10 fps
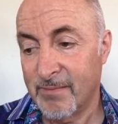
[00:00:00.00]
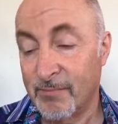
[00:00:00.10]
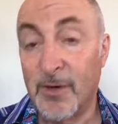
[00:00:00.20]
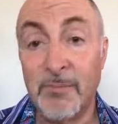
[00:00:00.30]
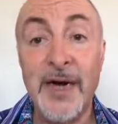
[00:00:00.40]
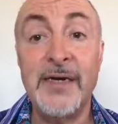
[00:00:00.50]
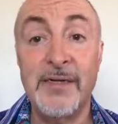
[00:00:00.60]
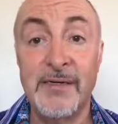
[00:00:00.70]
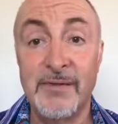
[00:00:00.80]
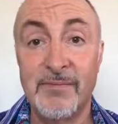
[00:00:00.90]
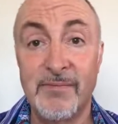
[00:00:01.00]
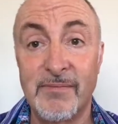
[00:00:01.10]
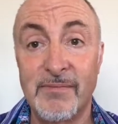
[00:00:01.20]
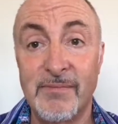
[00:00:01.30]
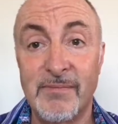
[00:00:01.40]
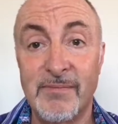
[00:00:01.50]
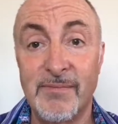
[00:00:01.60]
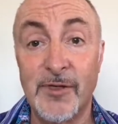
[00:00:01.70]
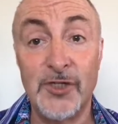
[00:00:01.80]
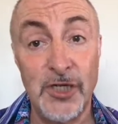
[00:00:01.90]
reminder
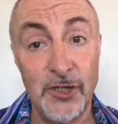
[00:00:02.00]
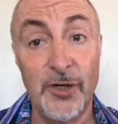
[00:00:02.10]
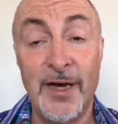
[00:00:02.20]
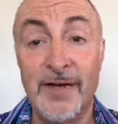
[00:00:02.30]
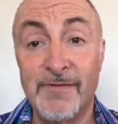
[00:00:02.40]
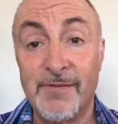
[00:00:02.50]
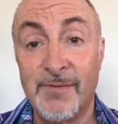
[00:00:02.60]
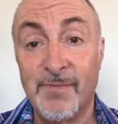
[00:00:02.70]
could change your life.